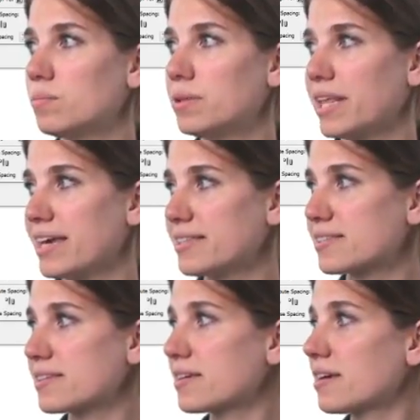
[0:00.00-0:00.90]

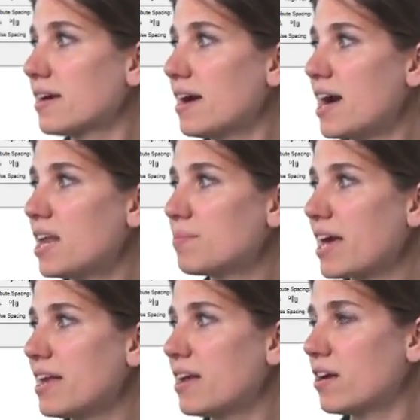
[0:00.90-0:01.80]
Place, and I'm
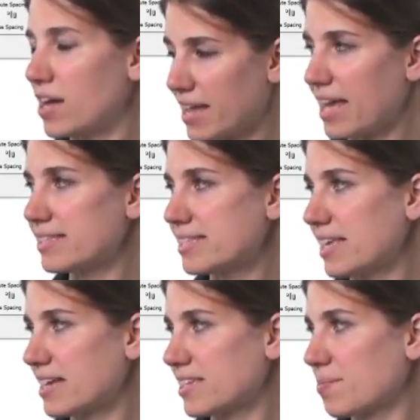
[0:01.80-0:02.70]
again
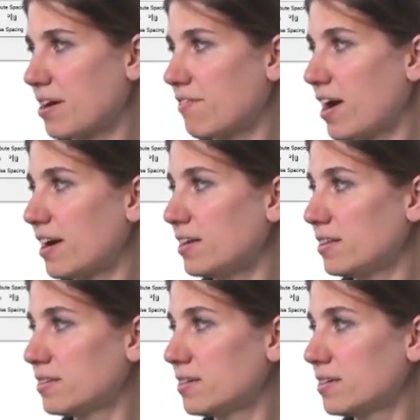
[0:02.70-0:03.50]
selecting my file.